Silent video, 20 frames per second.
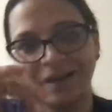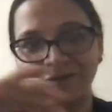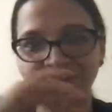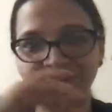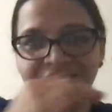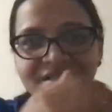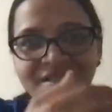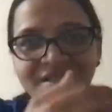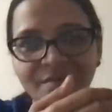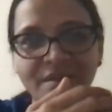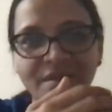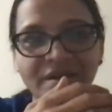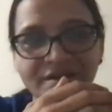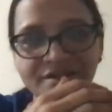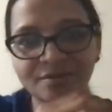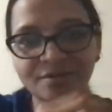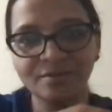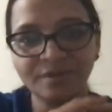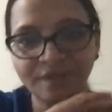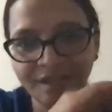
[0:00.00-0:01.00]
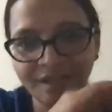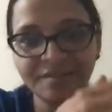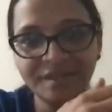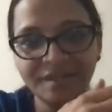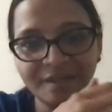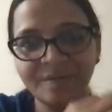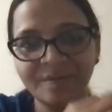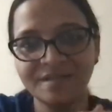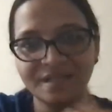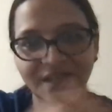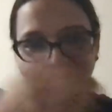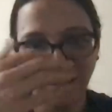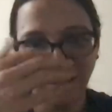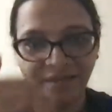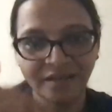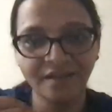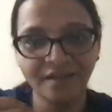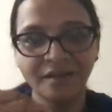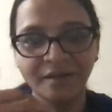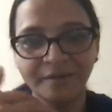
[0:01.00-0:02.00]
a very similar to Hindi, but
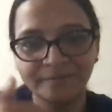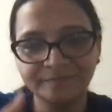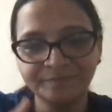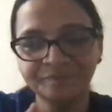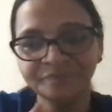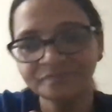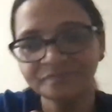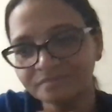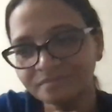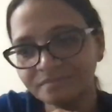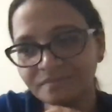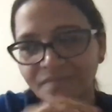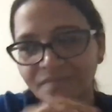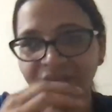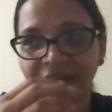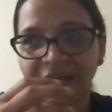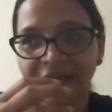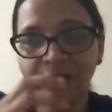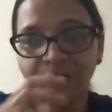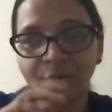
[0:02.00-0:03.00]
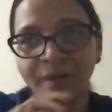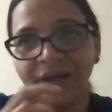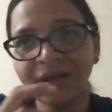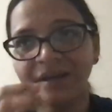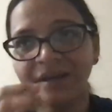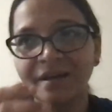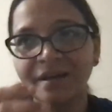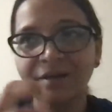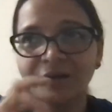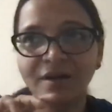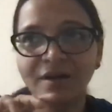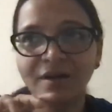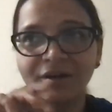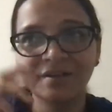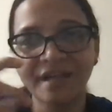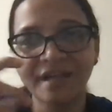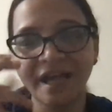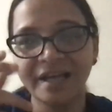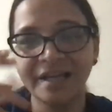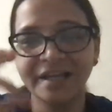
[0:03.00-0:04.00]
again a local
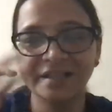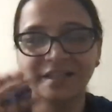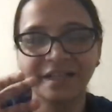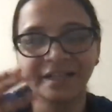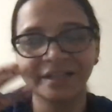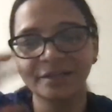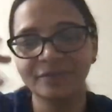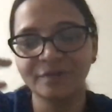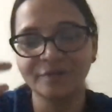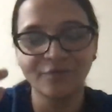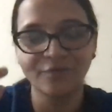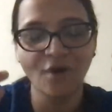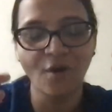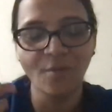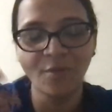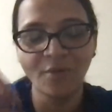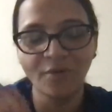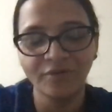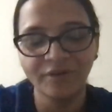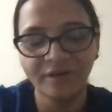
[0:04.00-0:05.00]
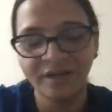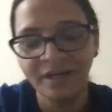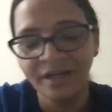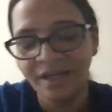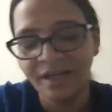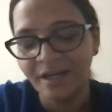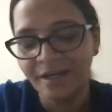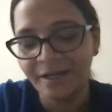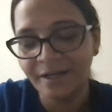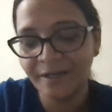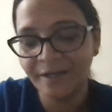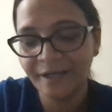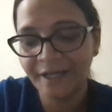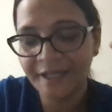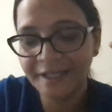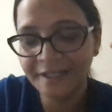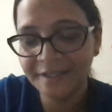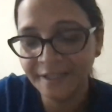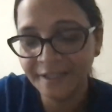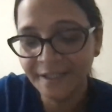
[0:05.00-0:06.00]
dialect, kind of a form of a
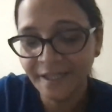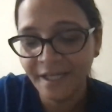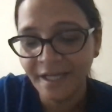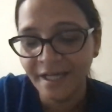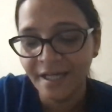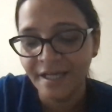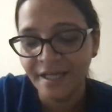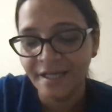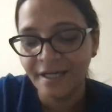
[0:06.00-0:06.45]
Hindi.